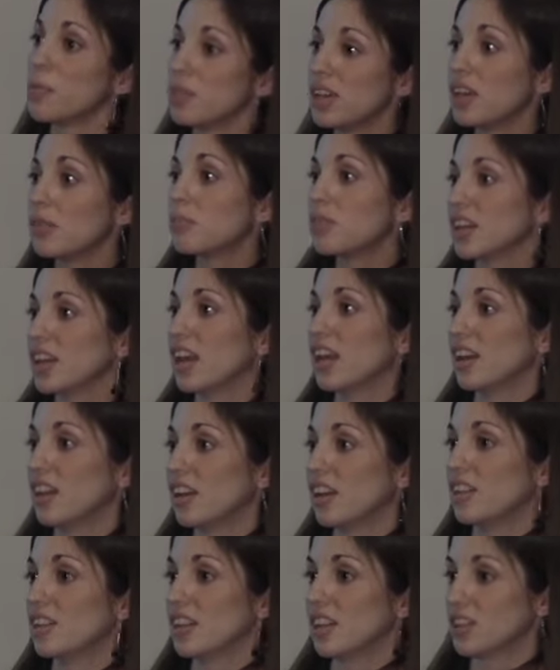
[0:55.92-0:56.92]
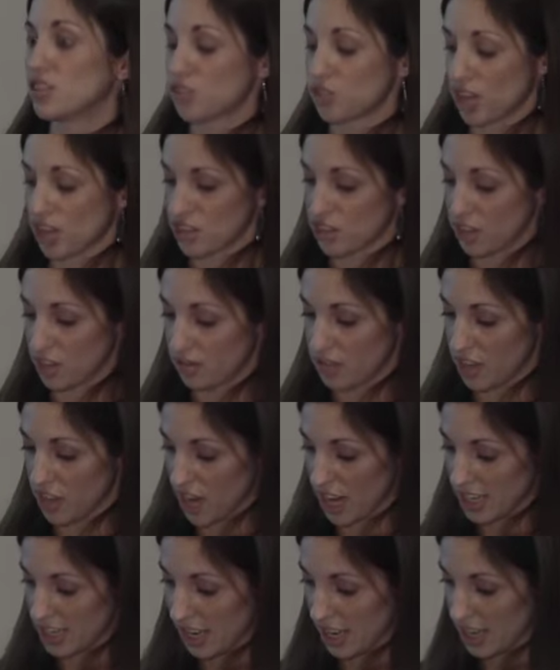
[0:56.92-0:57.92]
implicated in the construction of their
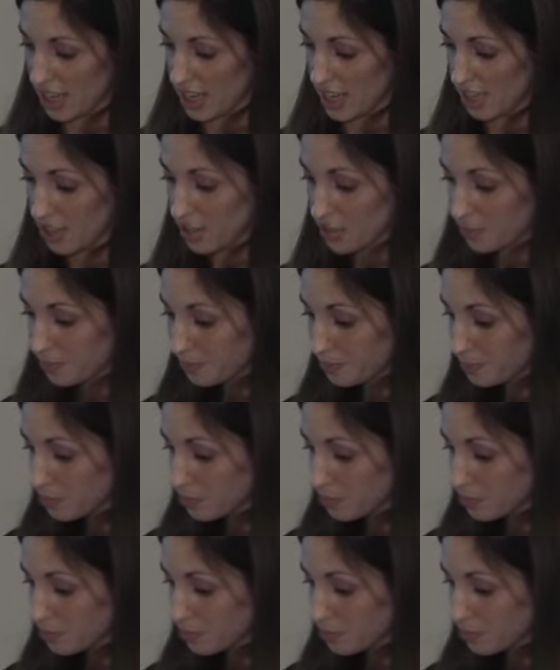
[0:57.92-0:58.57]
identities.